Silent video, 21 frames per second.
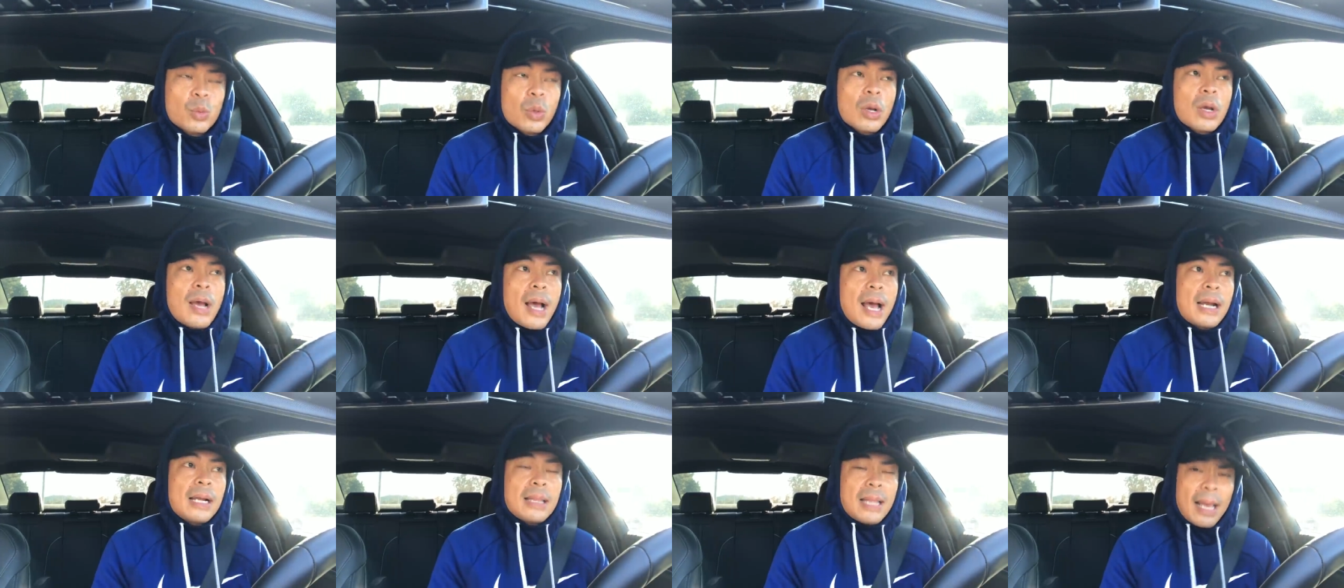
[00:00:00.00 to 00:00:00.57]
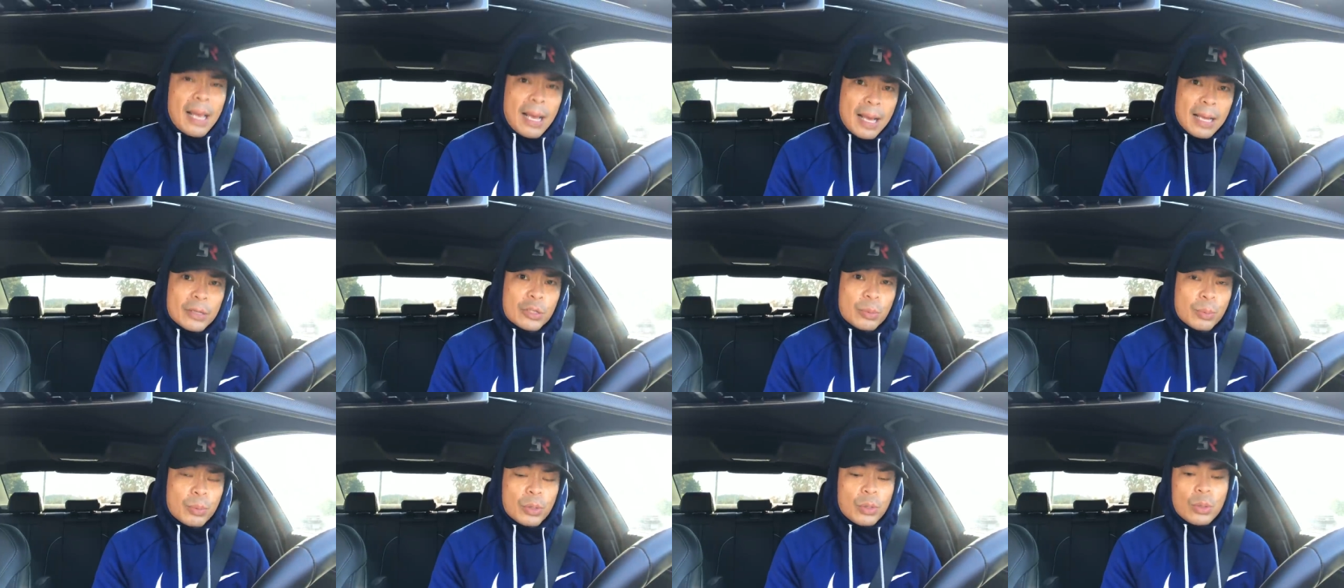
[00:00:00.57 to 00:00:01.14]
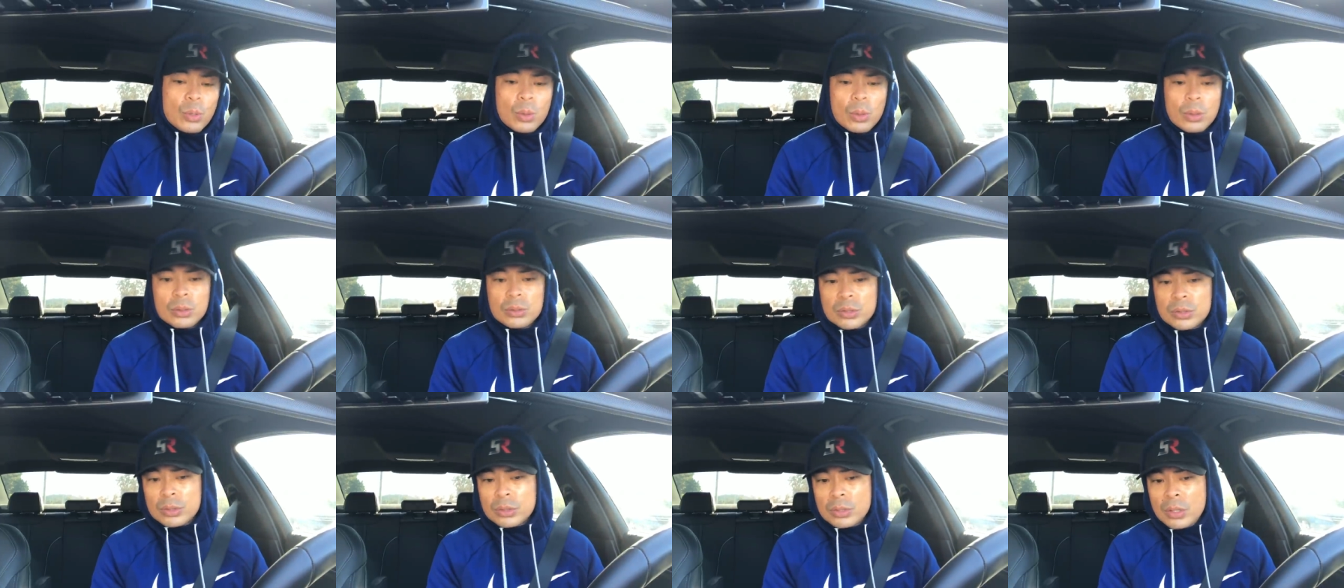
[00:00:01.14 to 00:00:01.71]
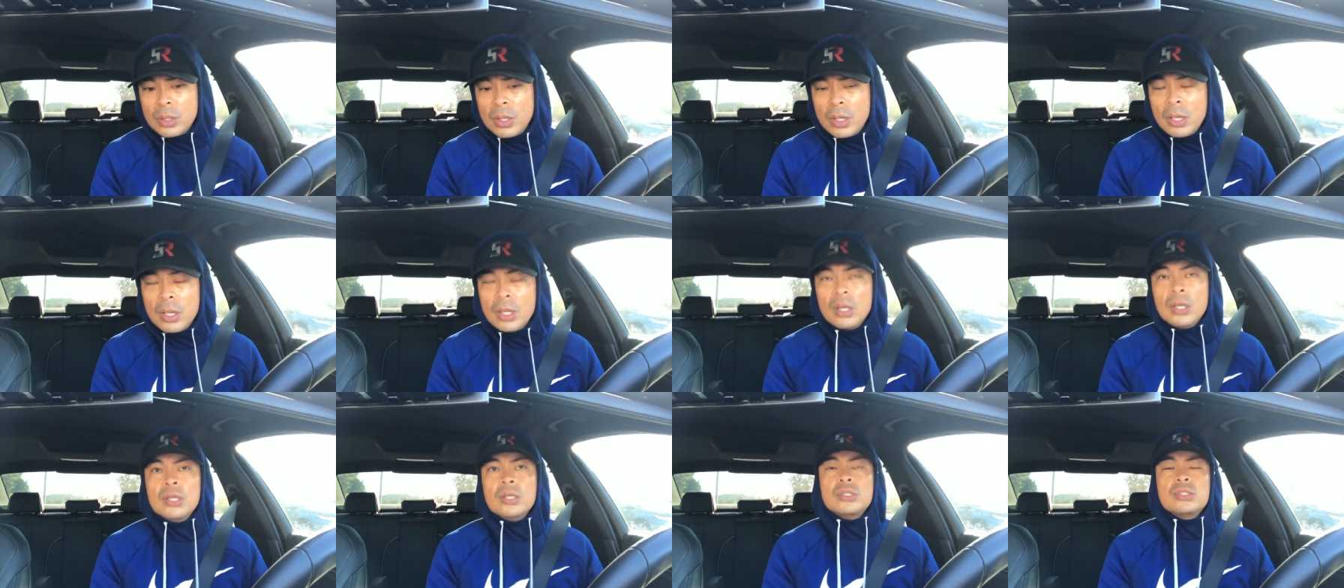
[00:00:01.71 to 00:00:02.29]
we're kind of like entrepreneurs.
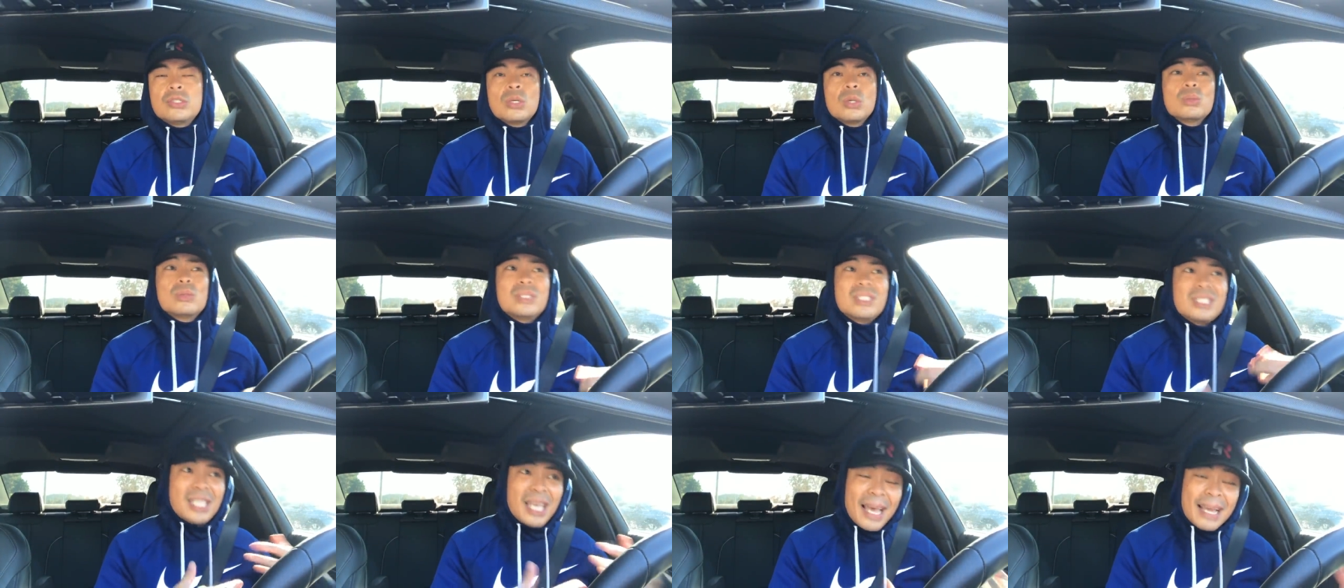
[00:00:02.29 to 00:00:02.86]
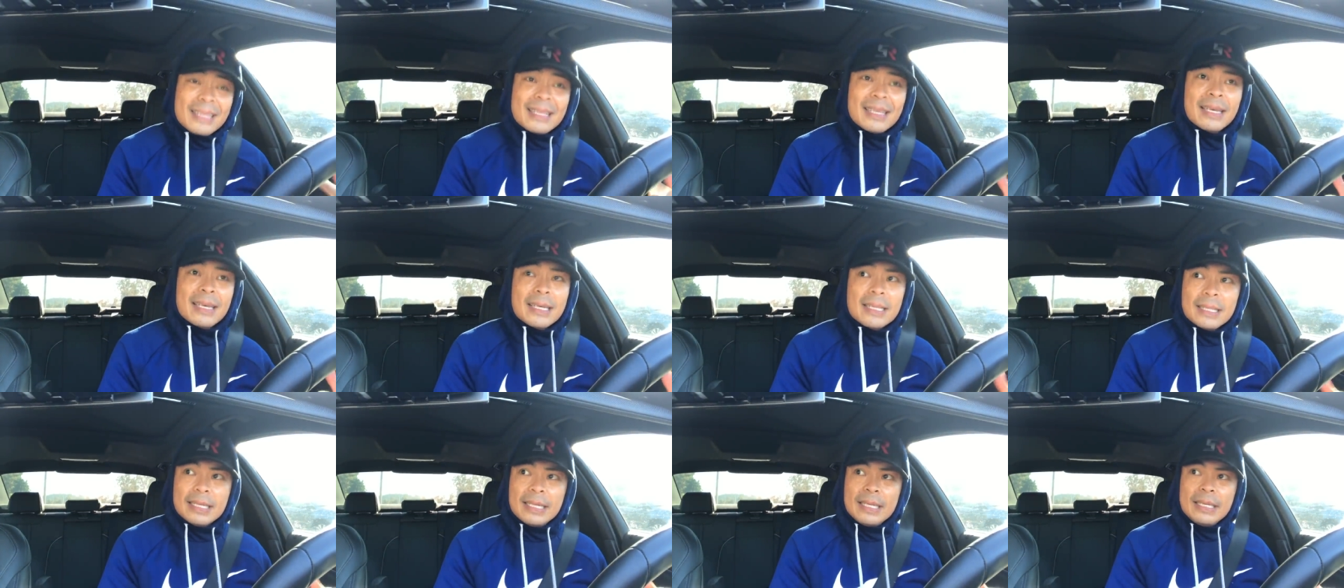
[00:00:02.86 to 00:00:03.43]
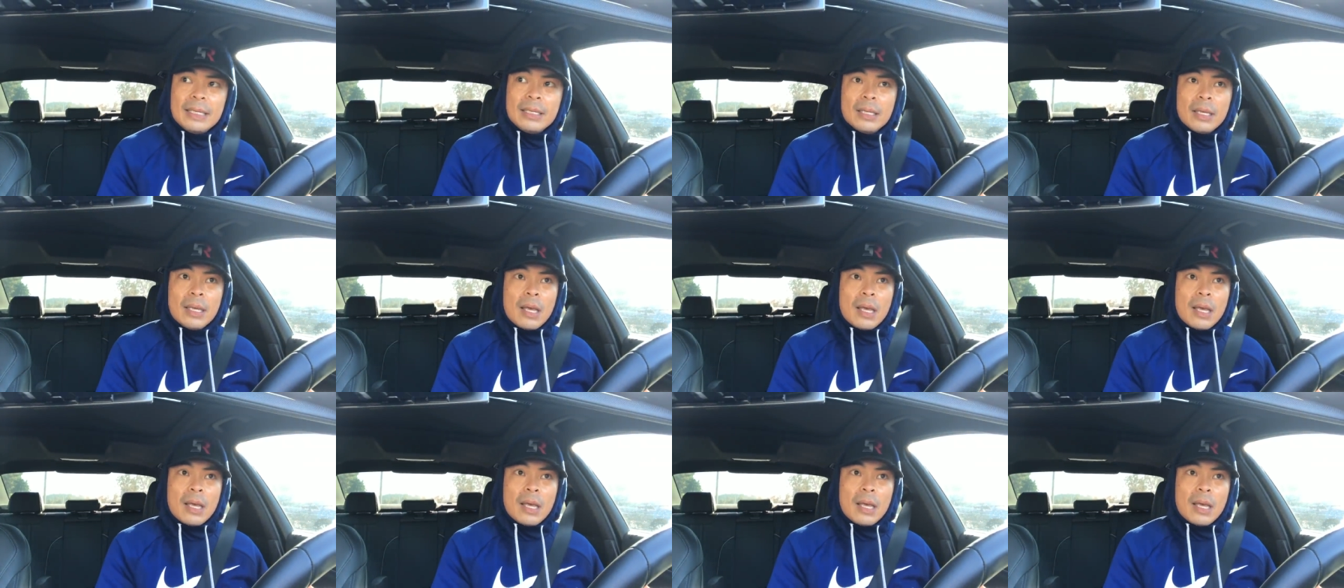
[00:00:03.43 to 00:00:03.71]
So technically